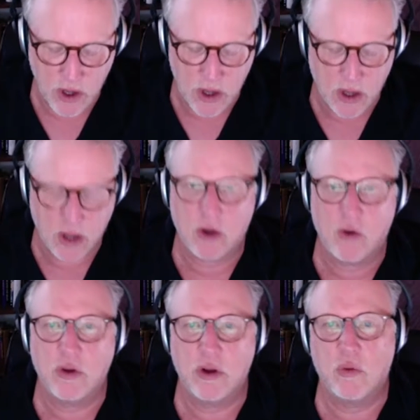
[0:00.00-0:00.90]
and
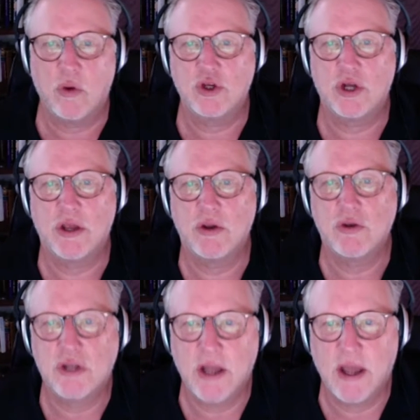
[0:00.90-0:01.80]
go, what should I
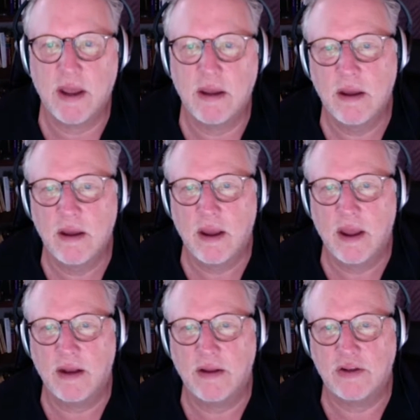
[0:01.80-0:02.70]
use today?
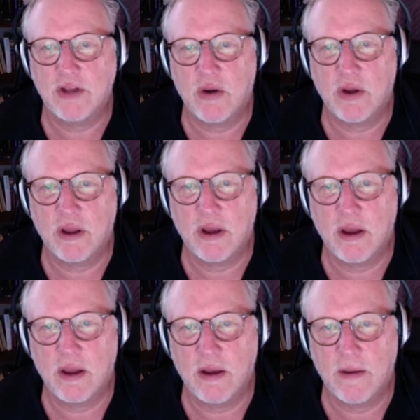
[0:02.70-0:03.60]
And that's how I
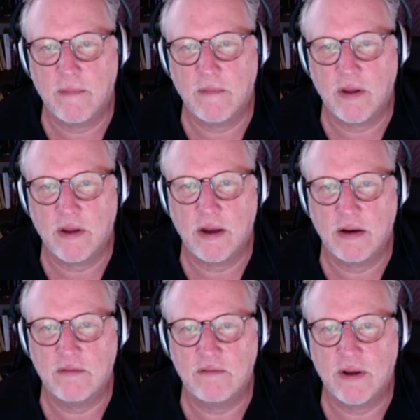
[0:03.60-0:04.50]

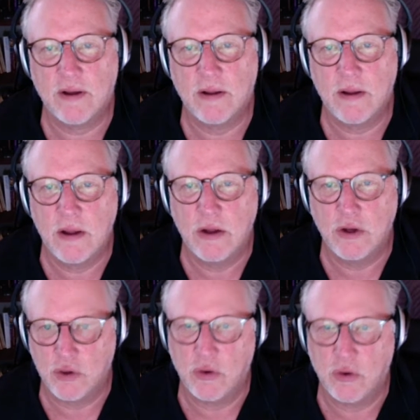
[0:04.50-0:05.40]
kind of
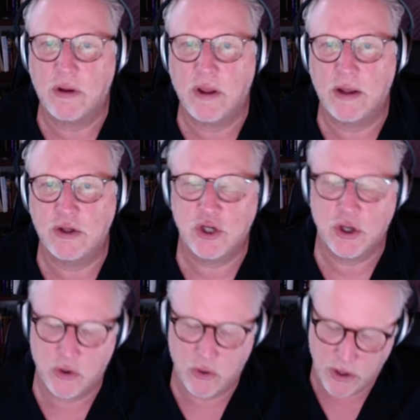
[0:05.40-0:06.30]
do it. And
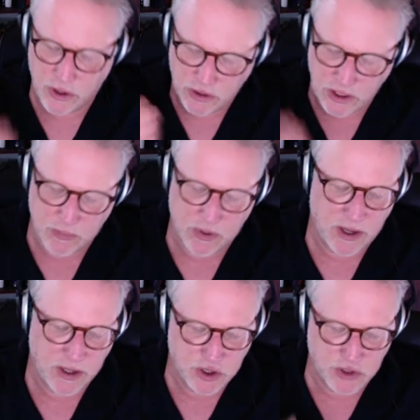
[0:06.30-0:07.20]
so in a deep
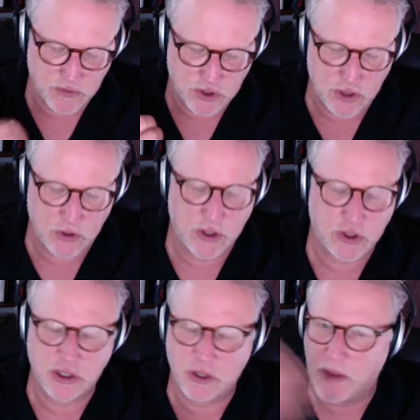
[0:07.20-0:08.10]
place of
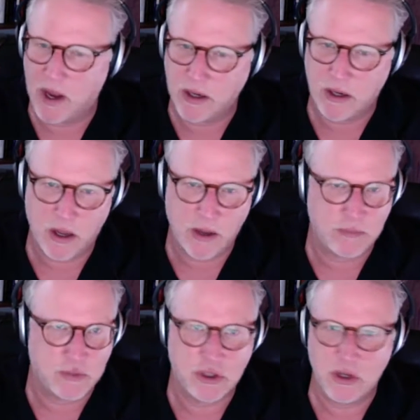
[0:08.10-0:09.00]
stillness, and the mind comes,